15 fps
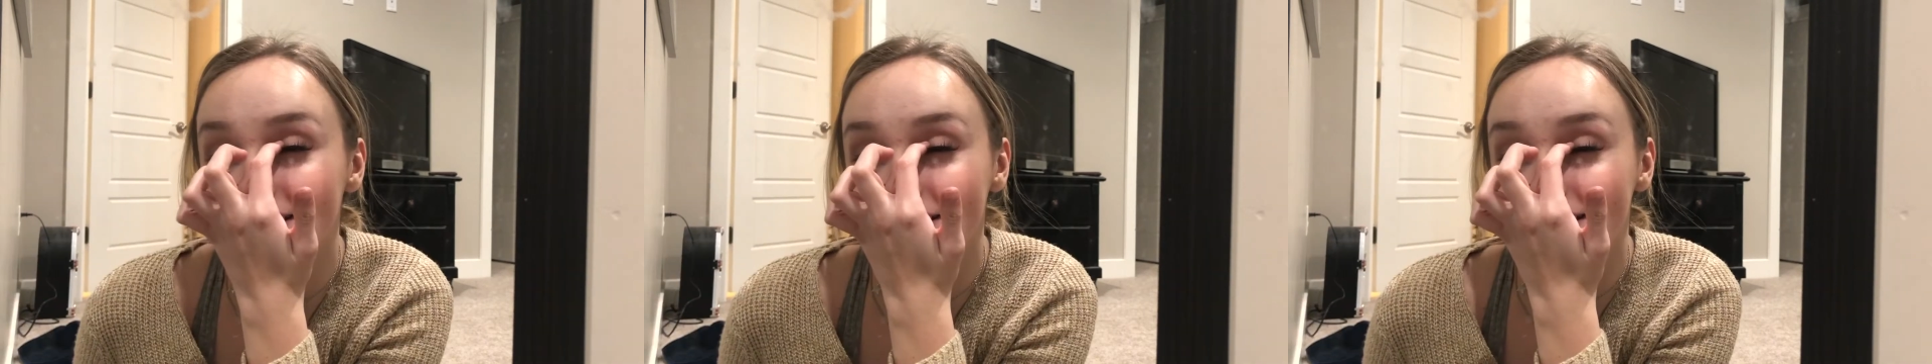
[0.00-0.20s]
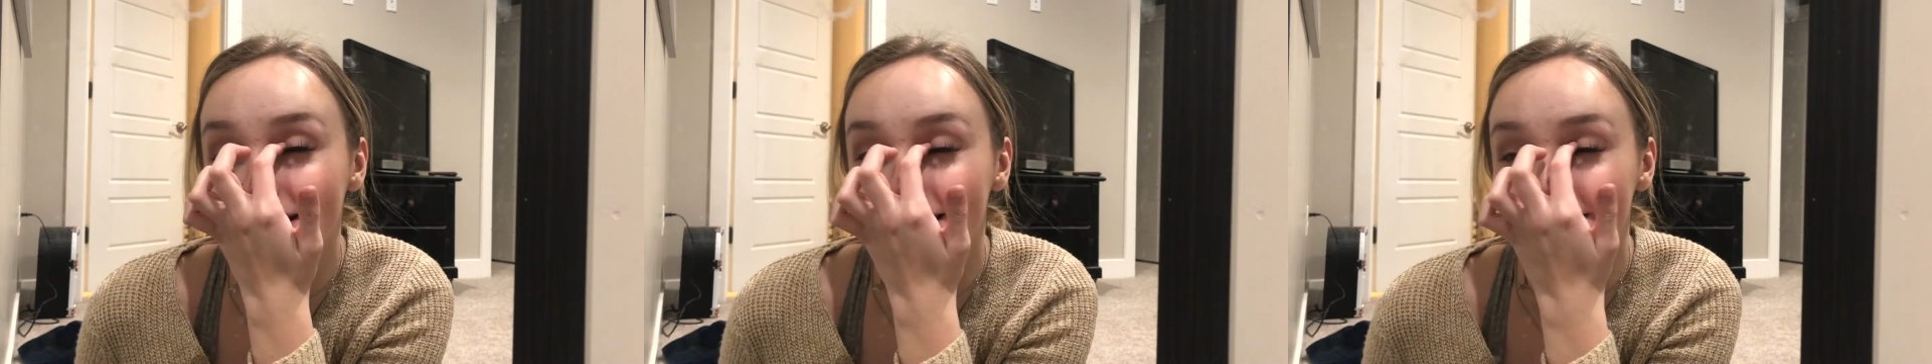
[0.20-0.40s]

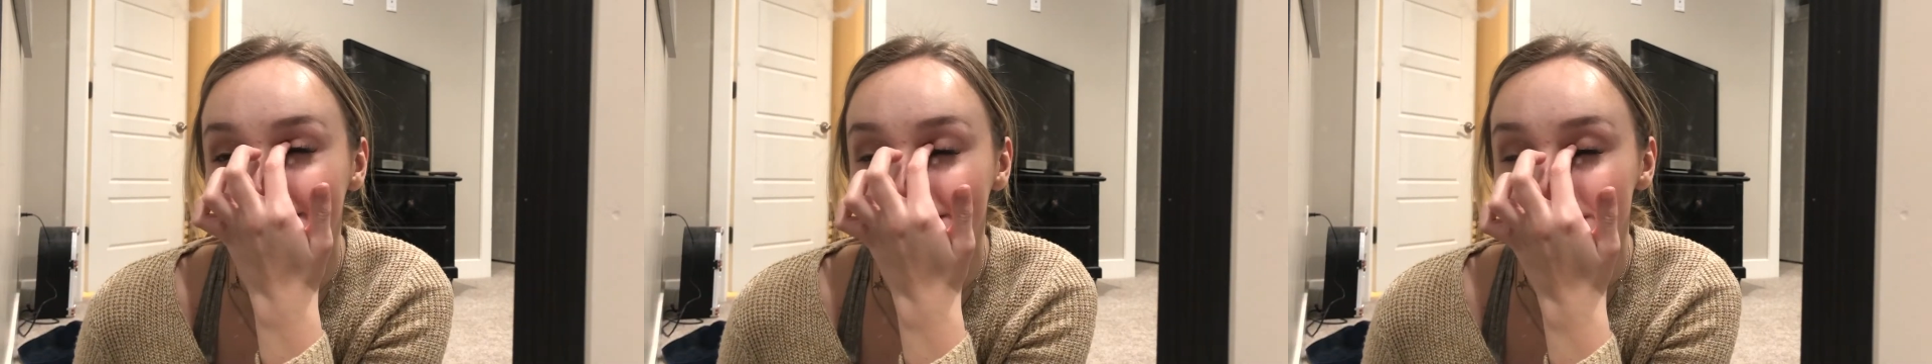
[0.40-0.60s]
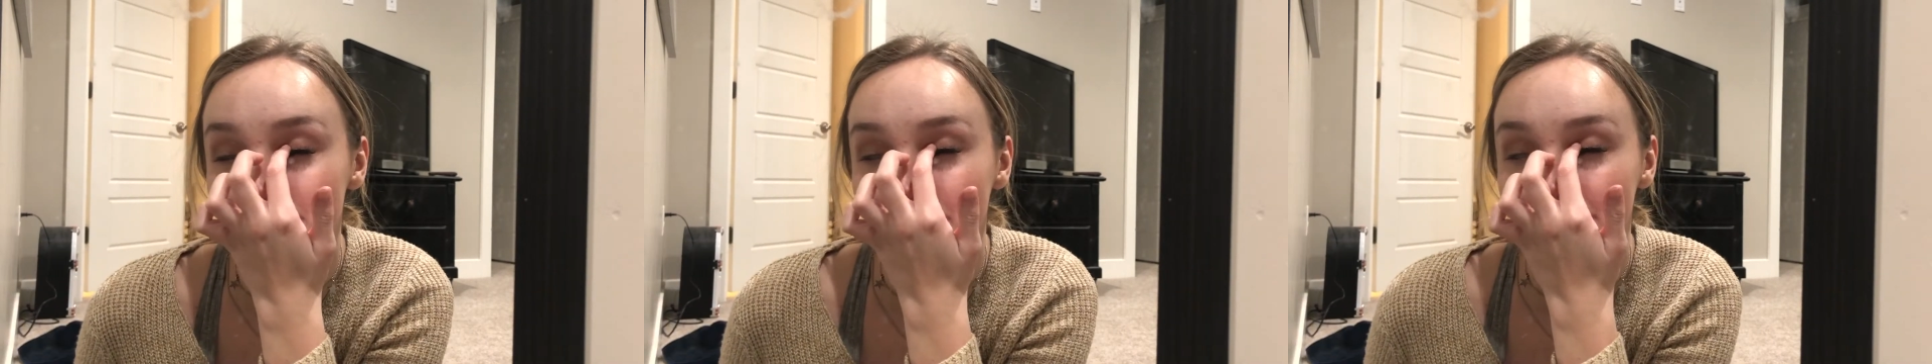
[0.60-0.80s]
I kind
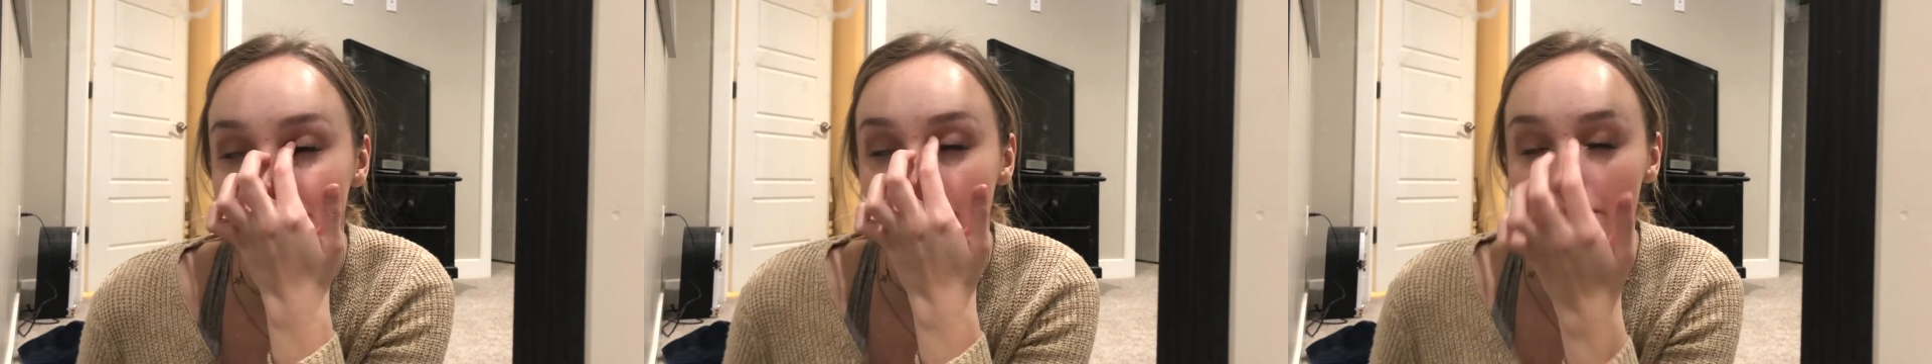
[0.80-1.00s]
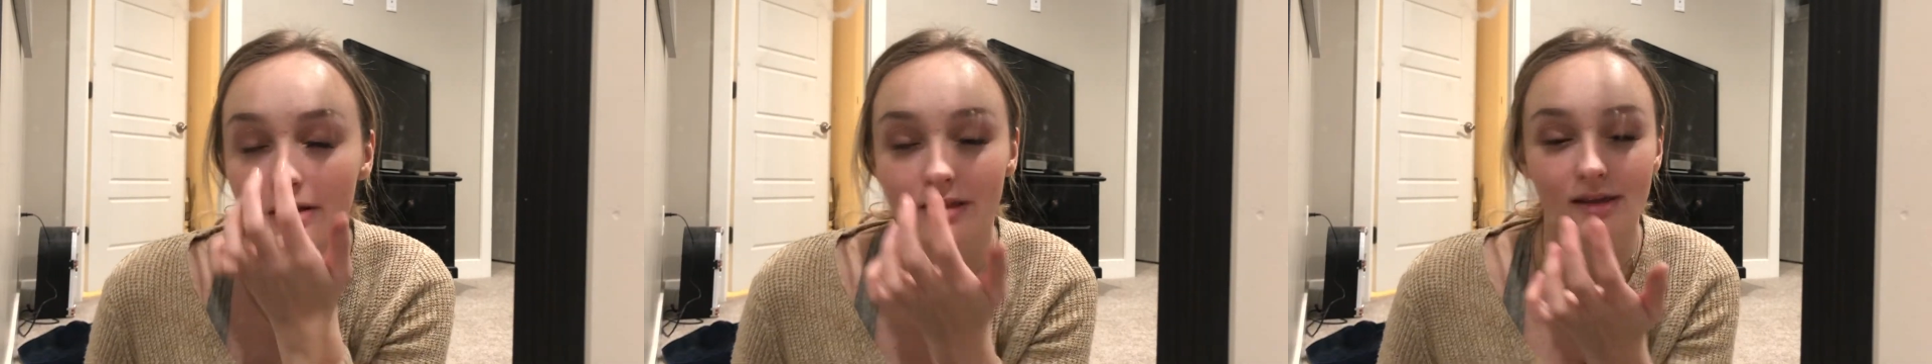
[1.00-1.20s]
of
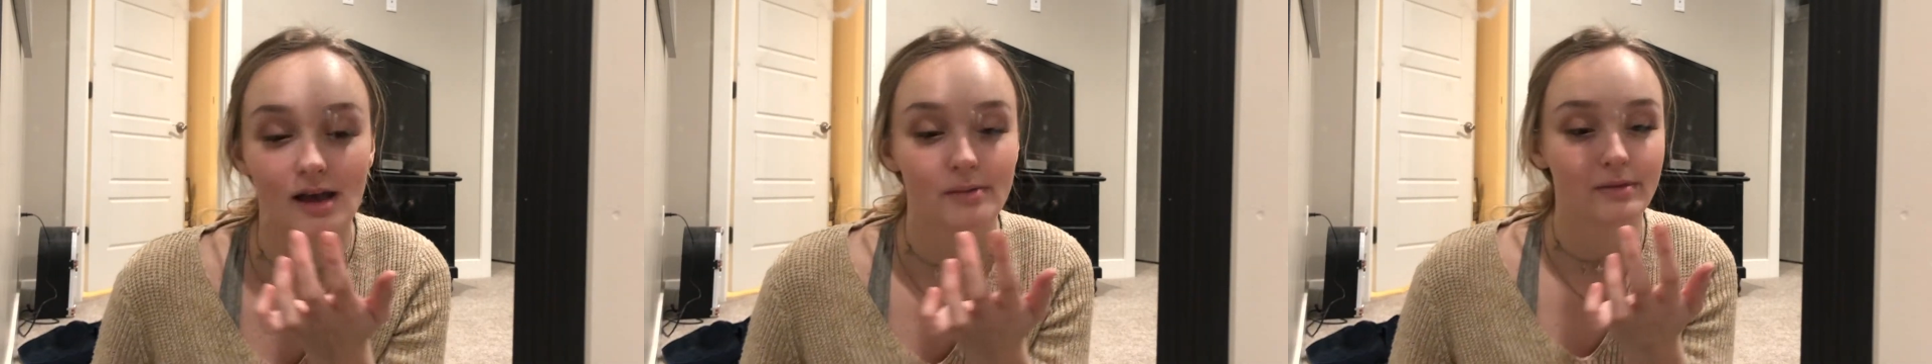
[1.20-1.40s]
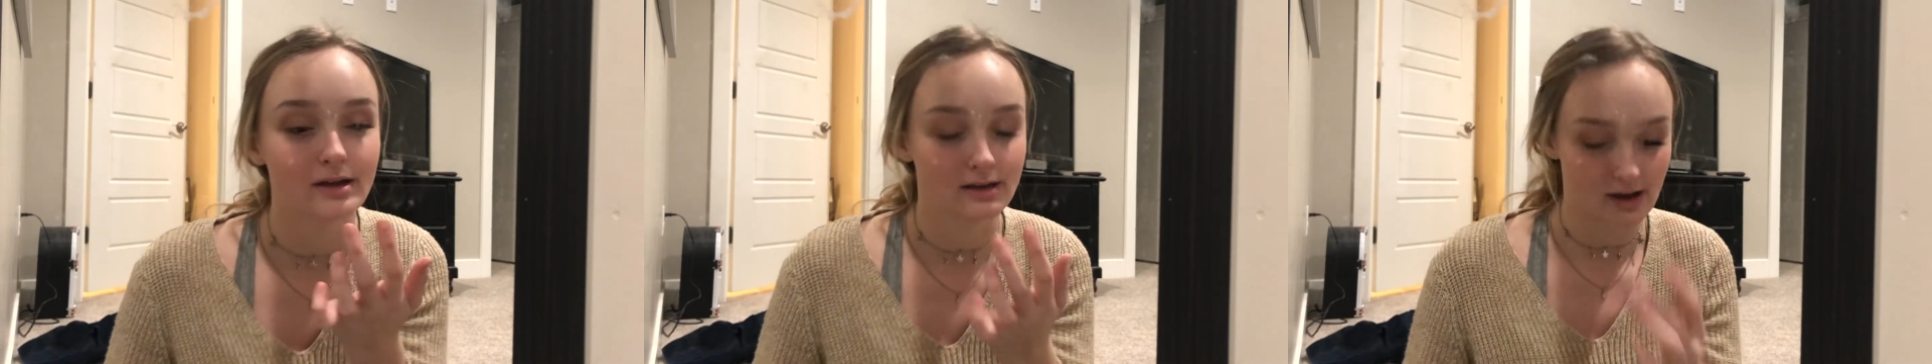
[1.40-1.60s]
explained it, but
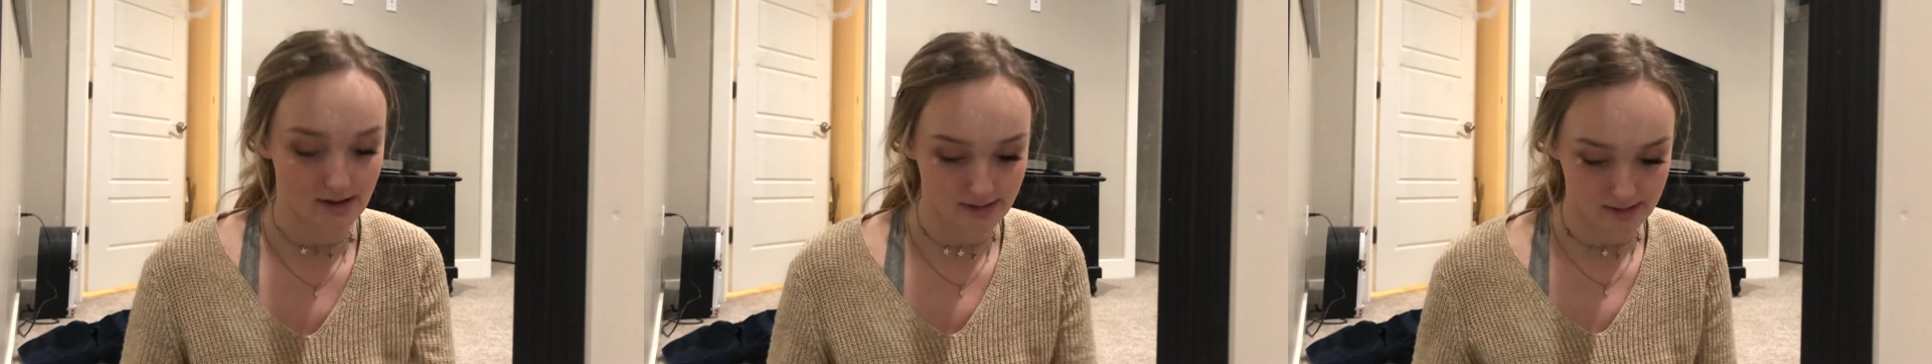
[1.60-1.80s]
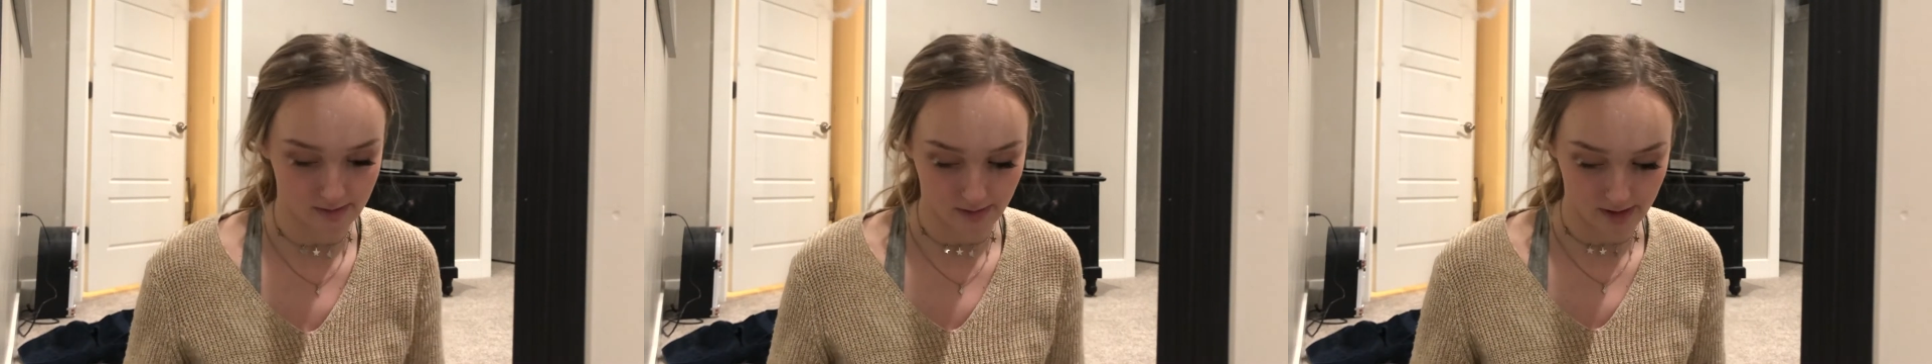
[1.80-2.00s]
yeah, my
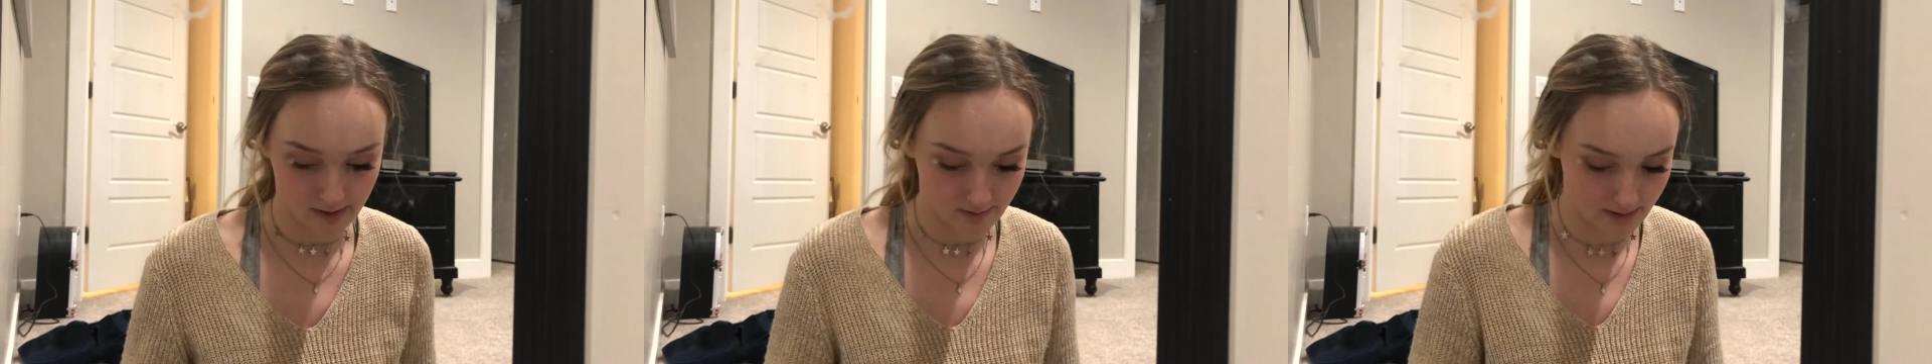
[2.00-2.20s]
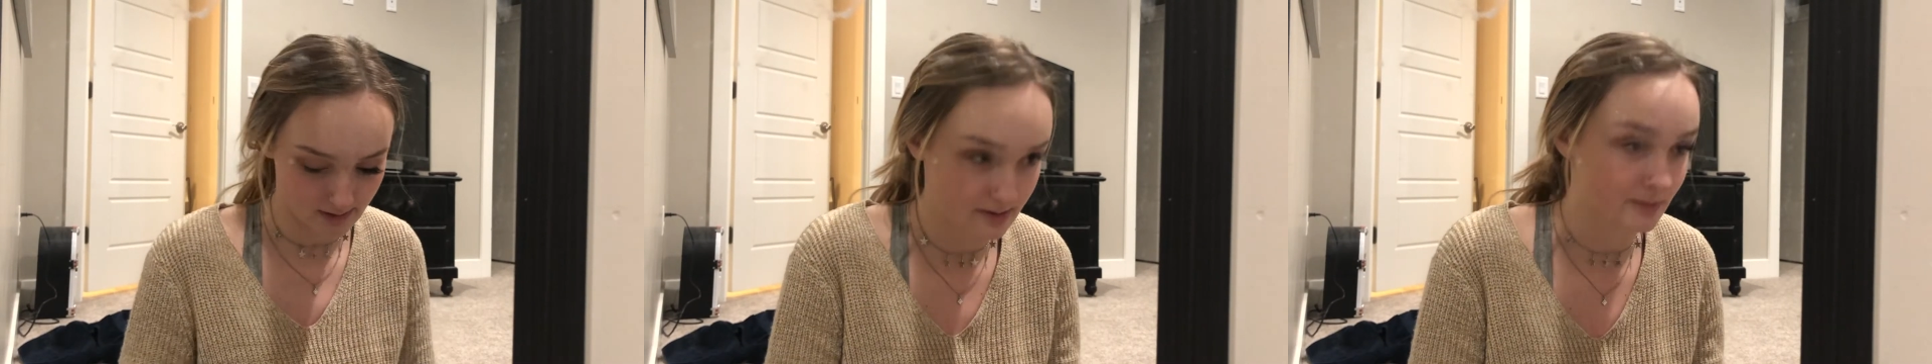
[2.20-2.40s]
dad's afraid of it.